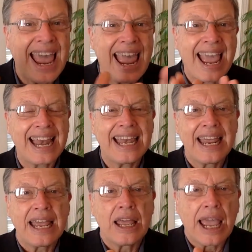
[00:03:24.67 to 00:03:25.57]

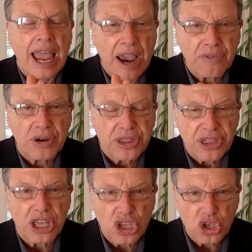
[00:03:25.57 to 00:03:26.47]
And
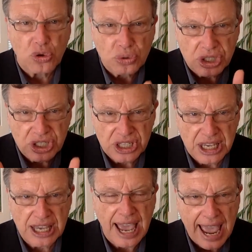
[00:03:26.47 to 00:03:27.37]
everything you
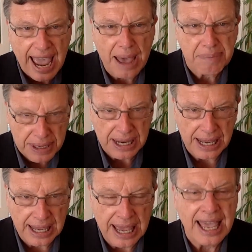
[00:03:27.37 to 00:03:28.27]
see
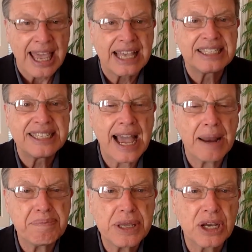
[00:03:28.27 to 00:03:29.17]
happening is
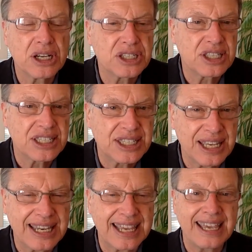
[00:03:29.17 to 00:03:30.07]
not because the
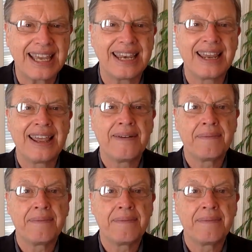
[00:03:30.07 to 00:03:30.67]
syndicate